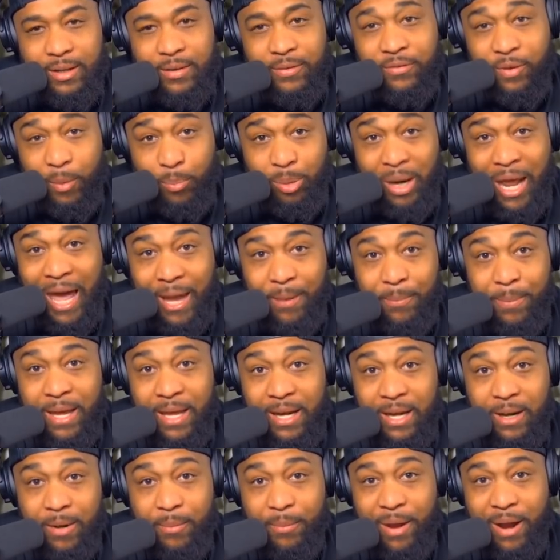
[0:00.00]
for black
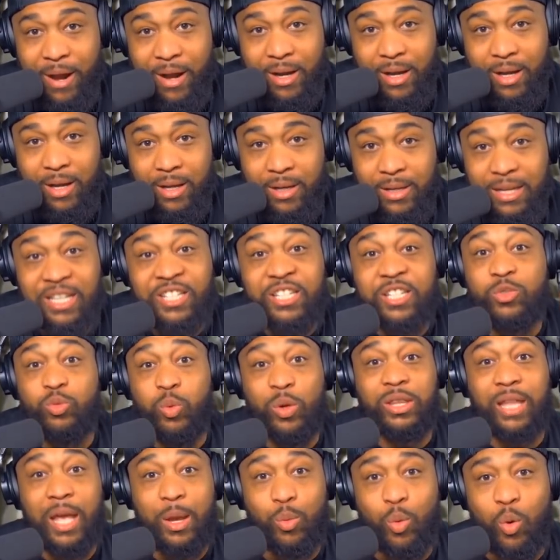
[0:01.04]
men in America. This is
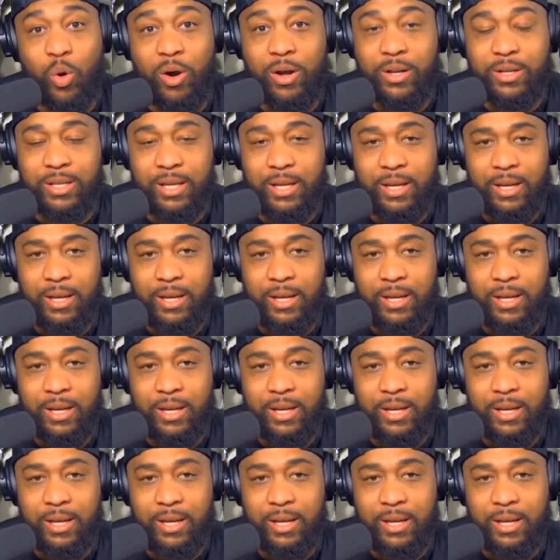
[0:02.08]
what they want.